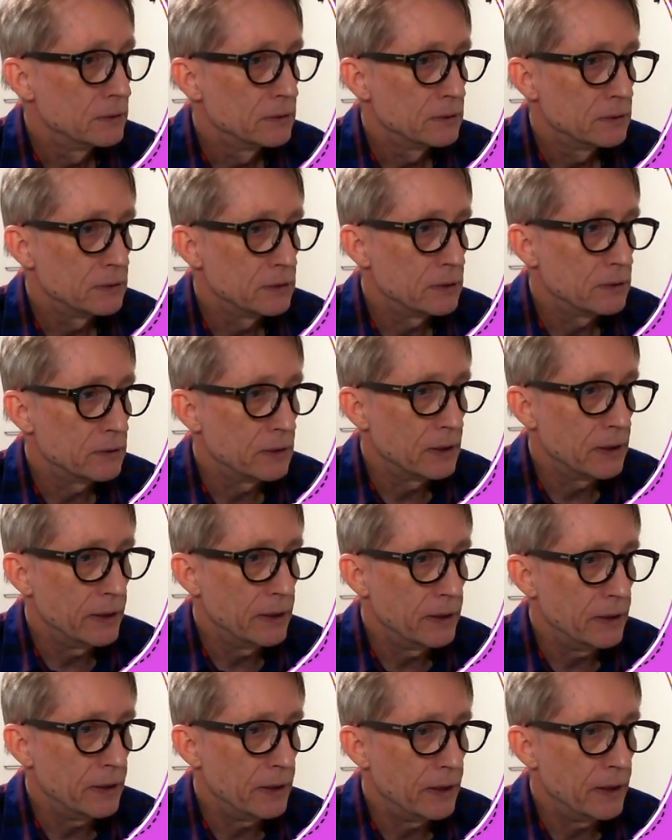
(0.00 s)
All
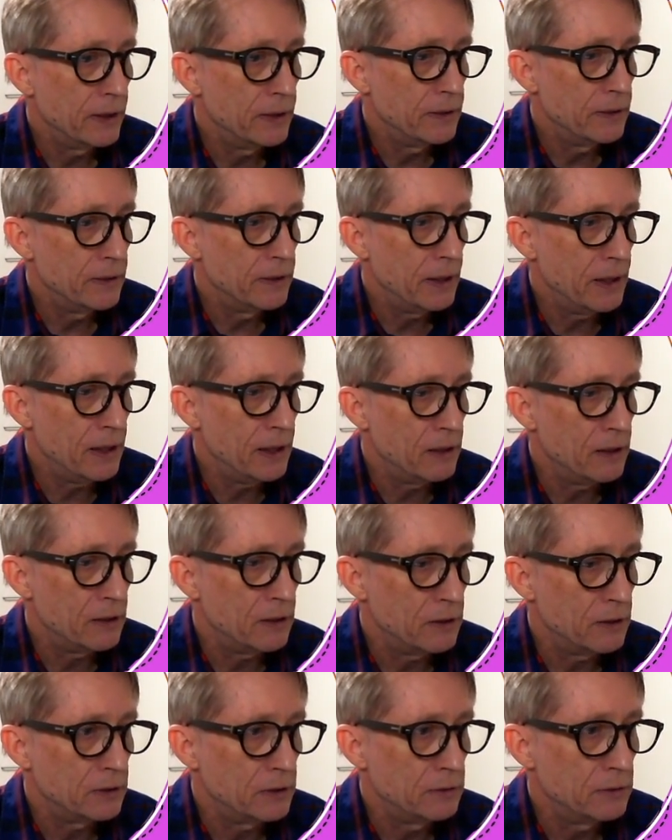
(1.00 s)
right, and
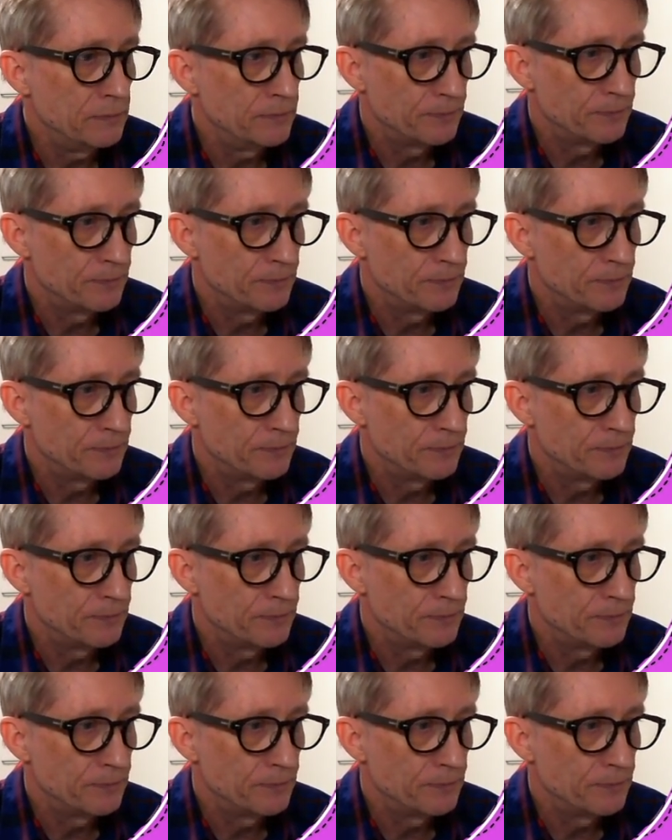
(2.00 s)
now